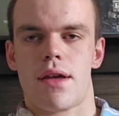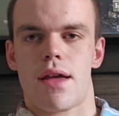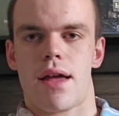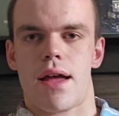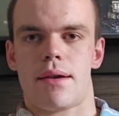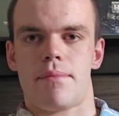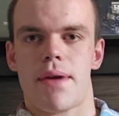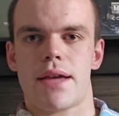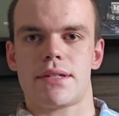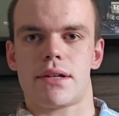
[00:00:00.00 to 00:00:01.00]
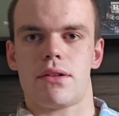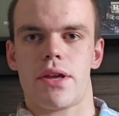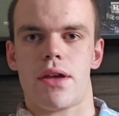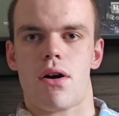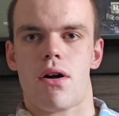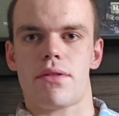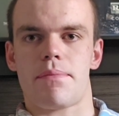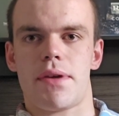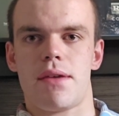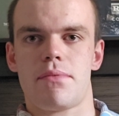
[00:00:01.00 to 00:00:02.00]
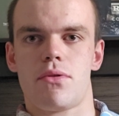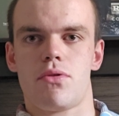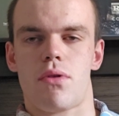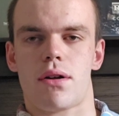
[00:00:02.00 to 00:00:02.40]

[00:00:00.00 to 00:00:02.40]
And basically all the people who